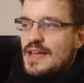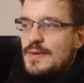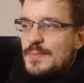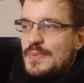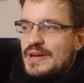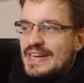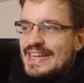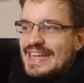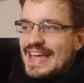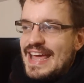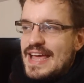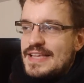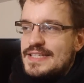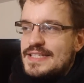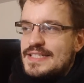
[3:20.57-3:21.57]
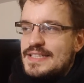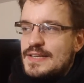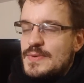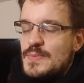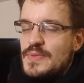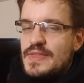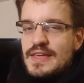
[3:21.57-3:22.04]
But he has
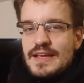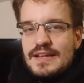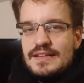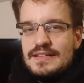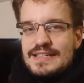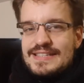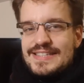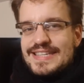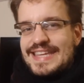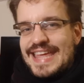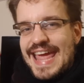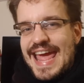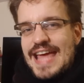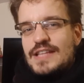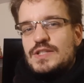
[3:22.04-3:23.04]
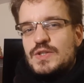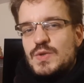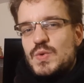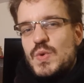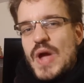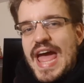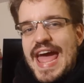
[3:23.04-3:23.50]
something, this
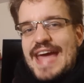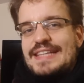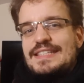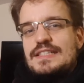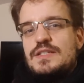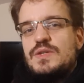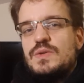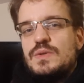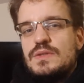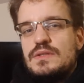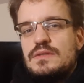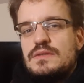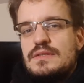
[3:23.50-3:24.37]
can-do attitude,